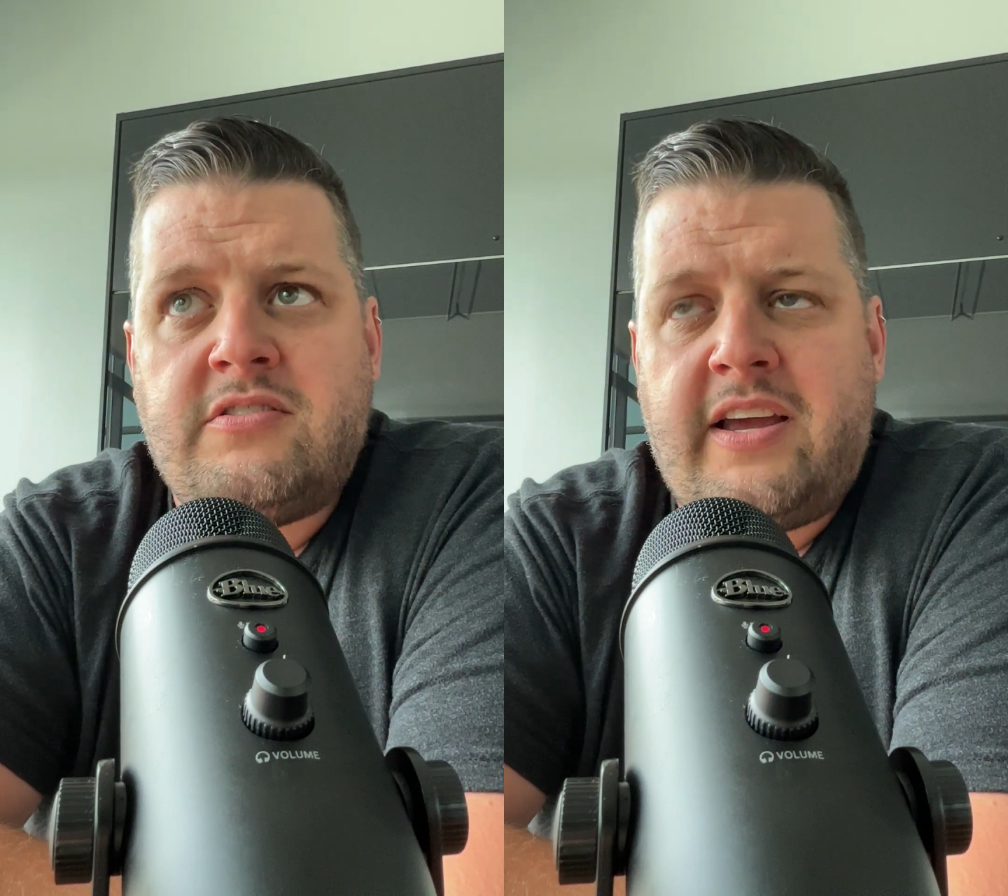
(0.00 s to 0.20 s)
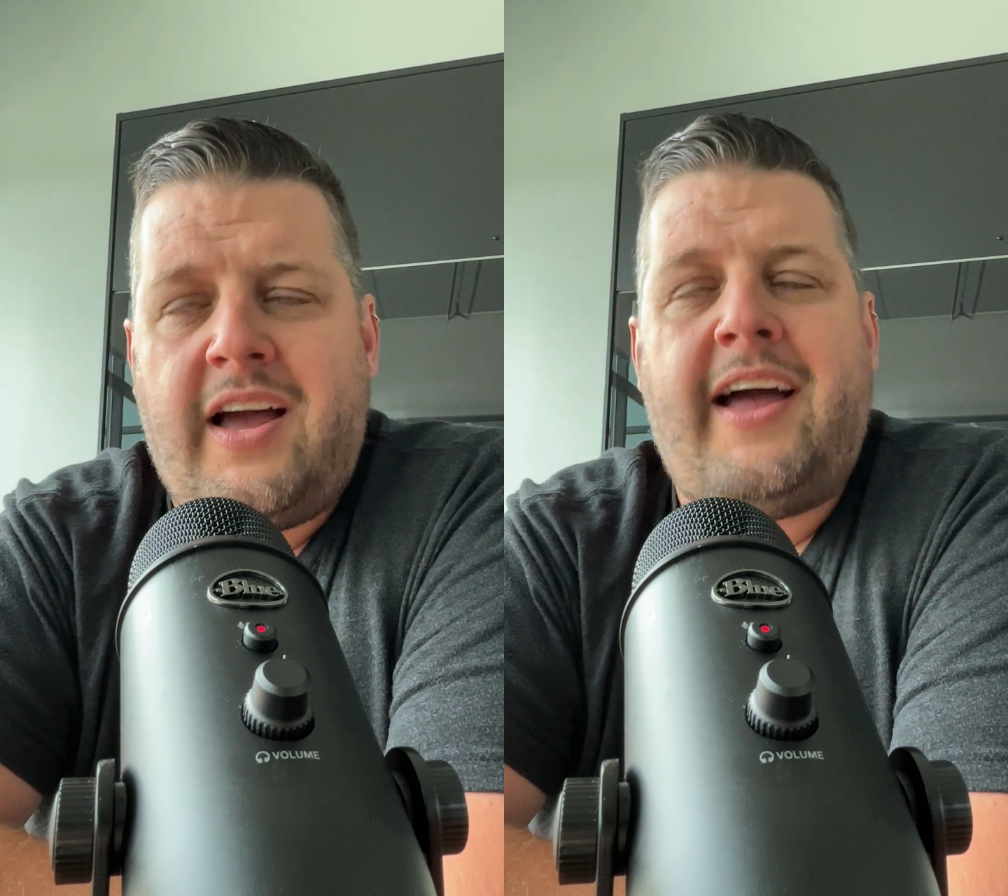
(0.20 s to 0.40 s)

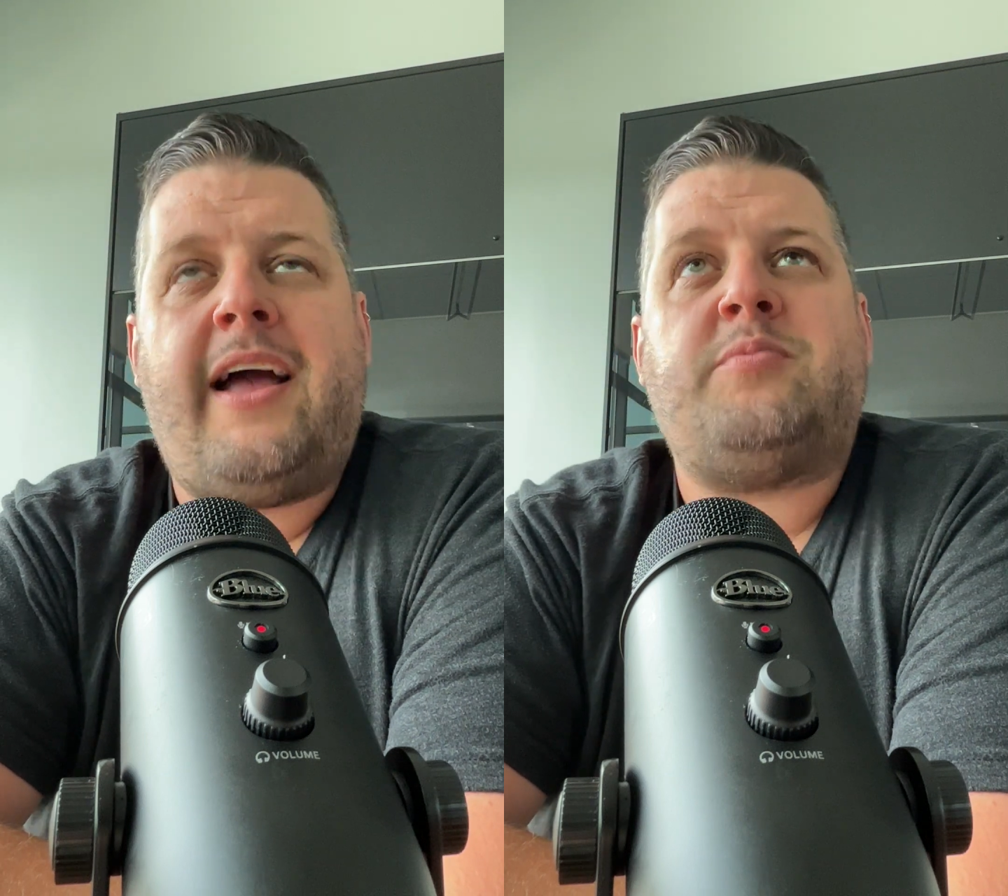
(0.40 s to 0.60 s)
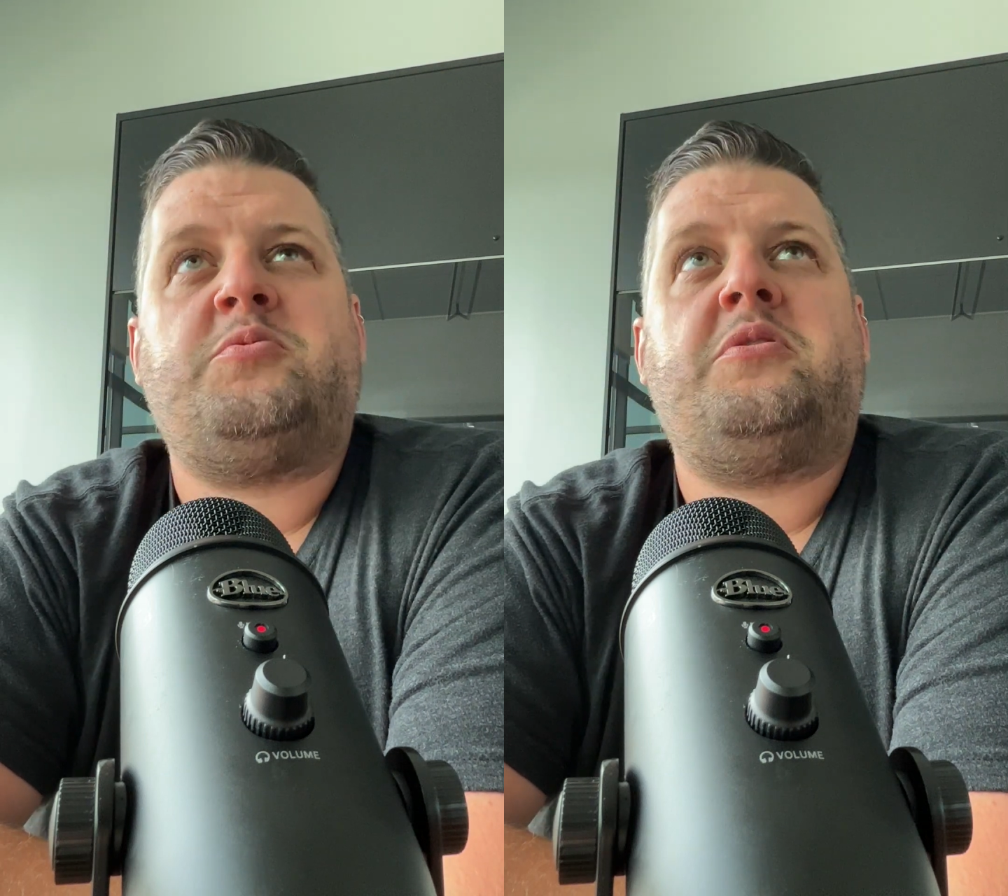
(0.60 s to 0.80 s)
Like, I
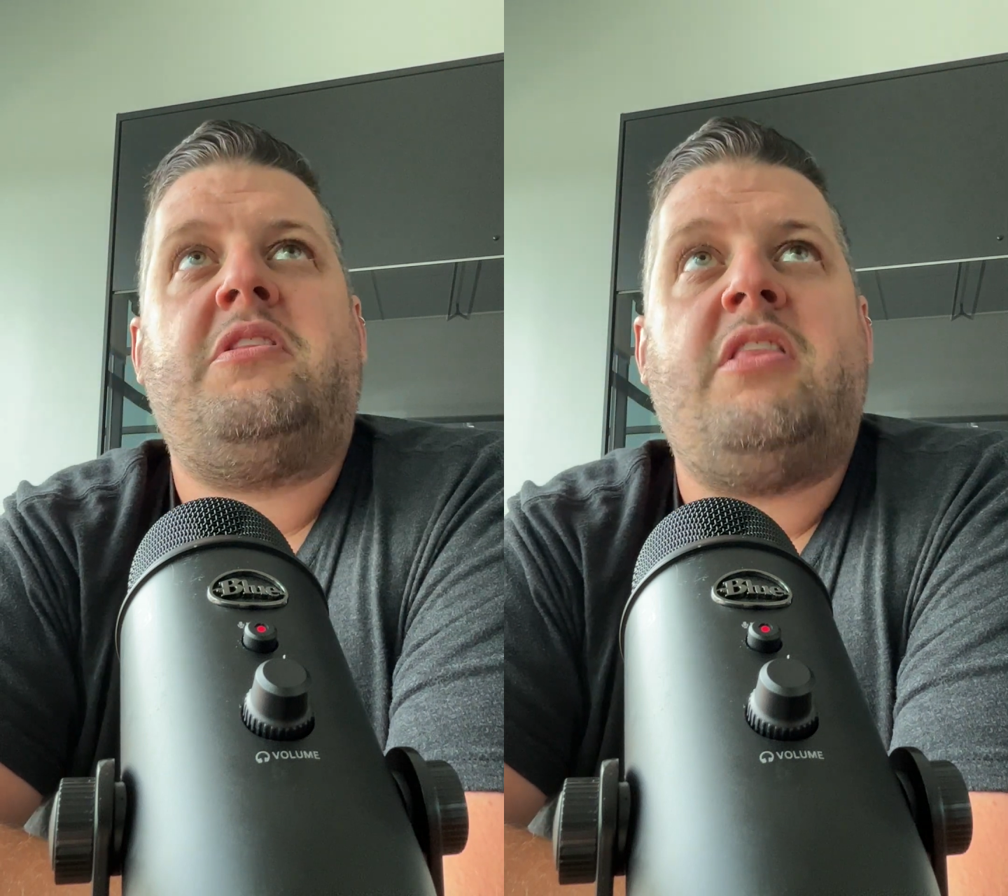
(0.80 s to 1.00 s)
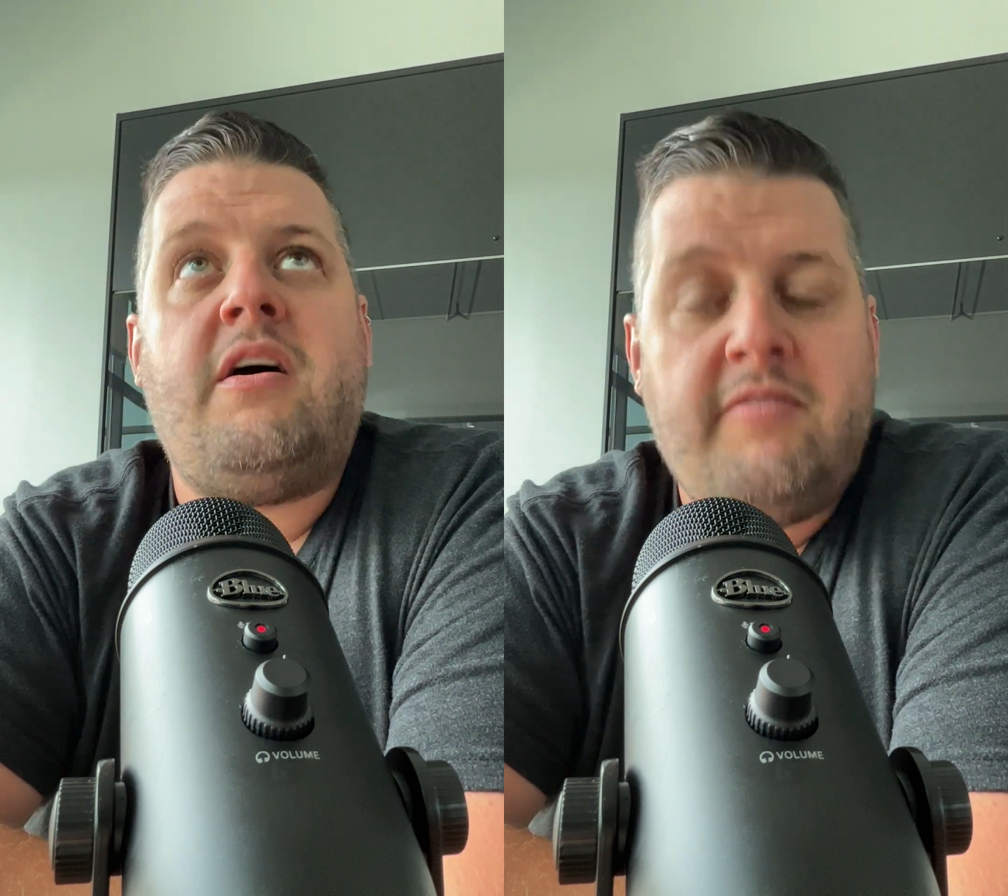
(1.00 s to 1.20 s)
absolutely
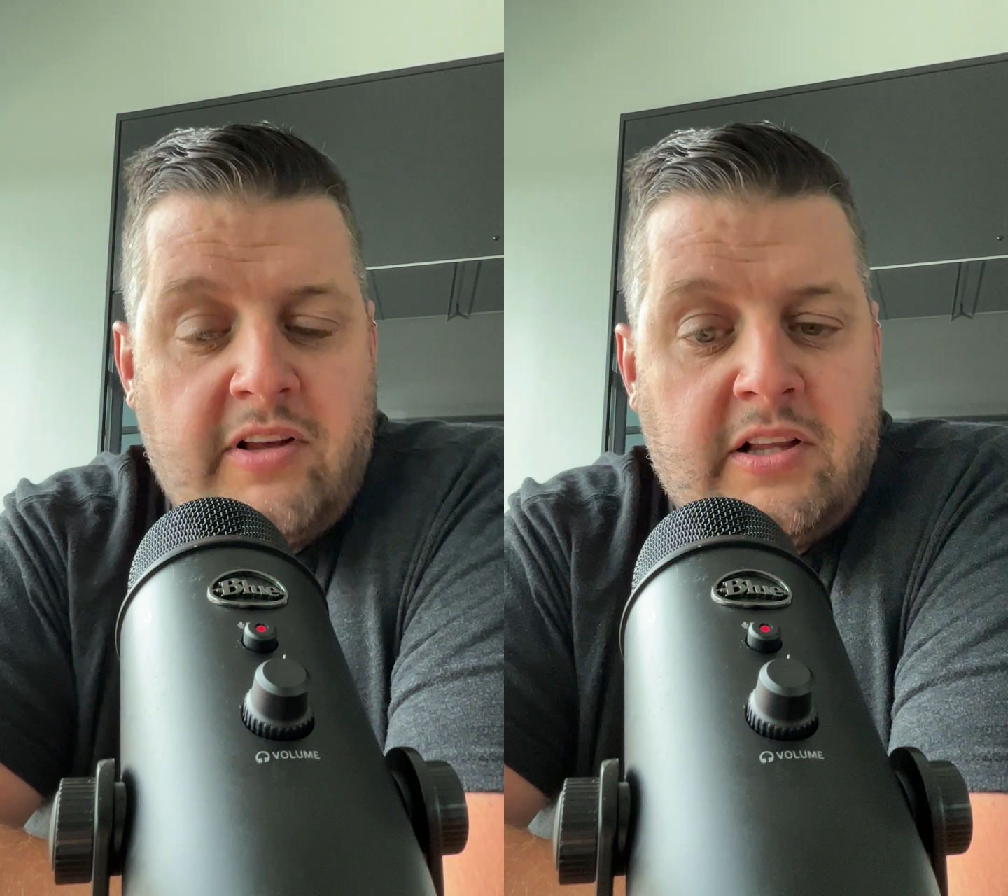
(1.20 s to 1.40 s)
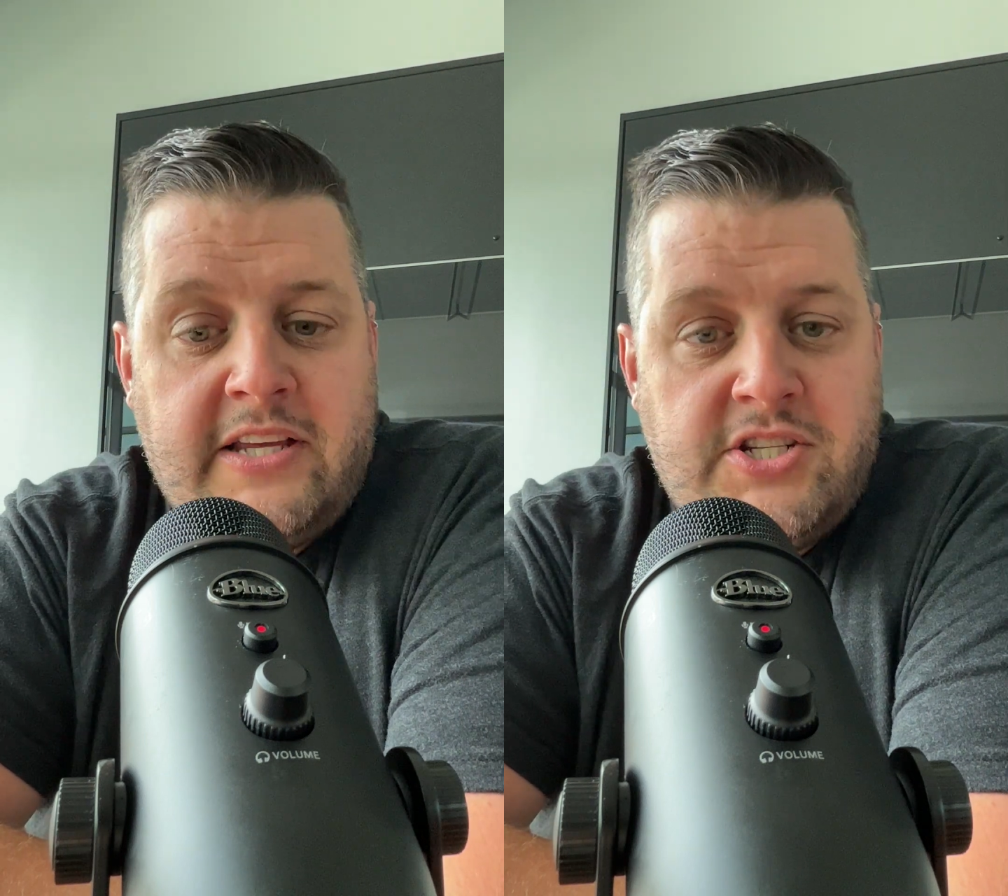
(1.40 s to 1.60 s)
love the
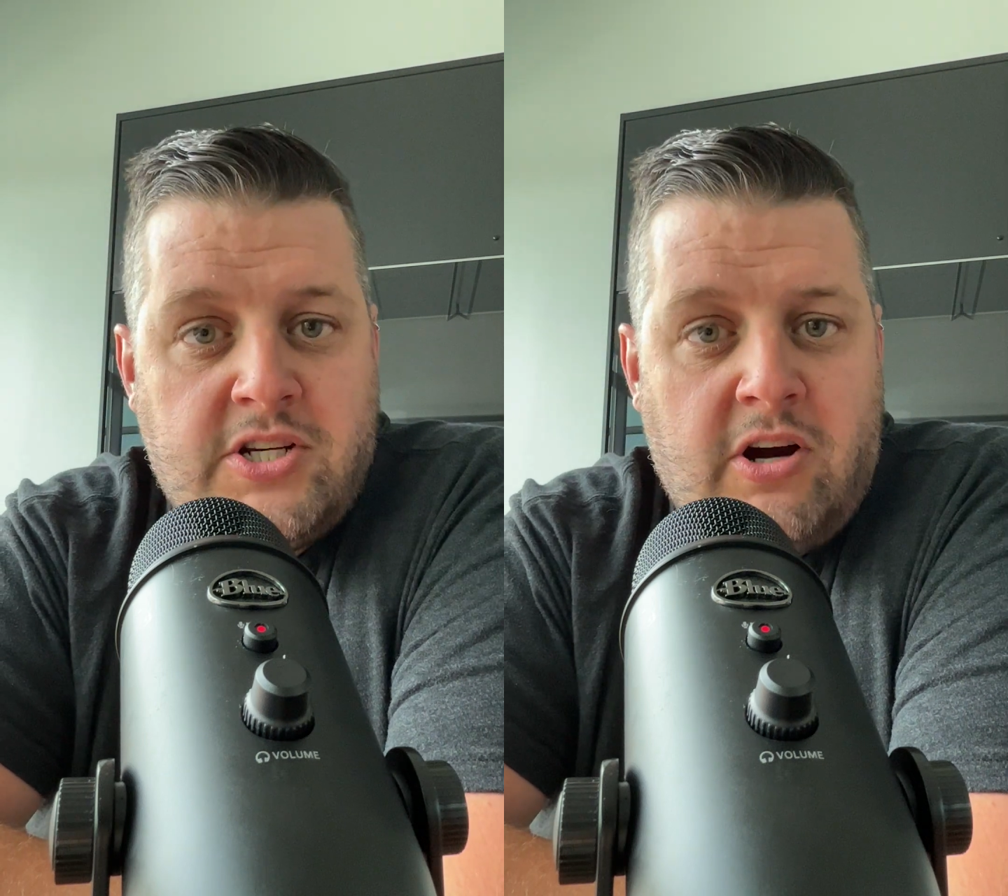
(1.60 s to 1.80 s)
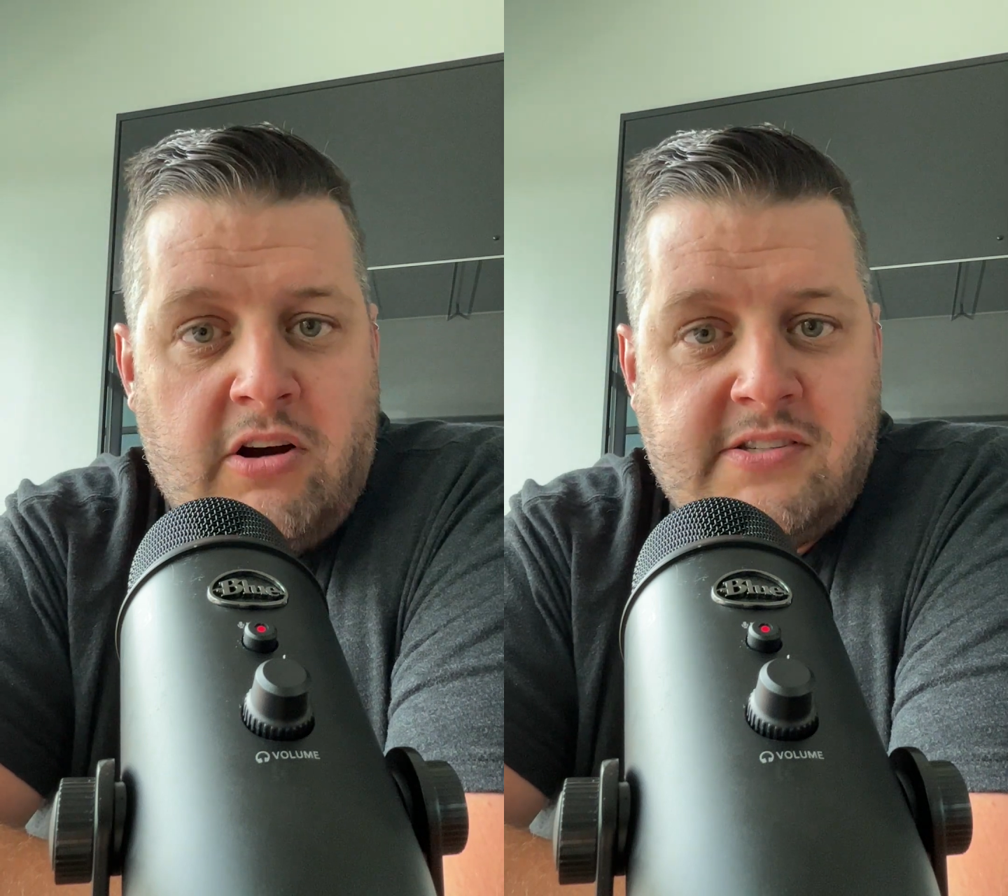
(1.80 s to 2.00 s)

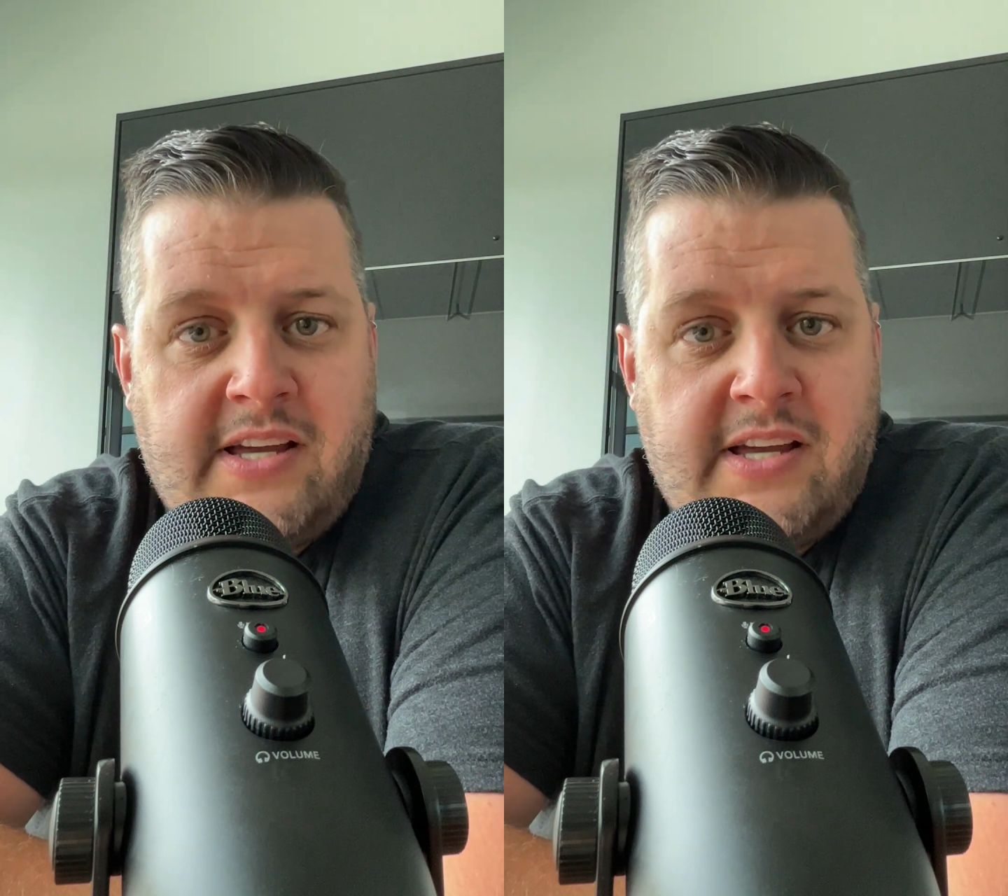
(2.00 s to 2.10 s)
collegiate cards.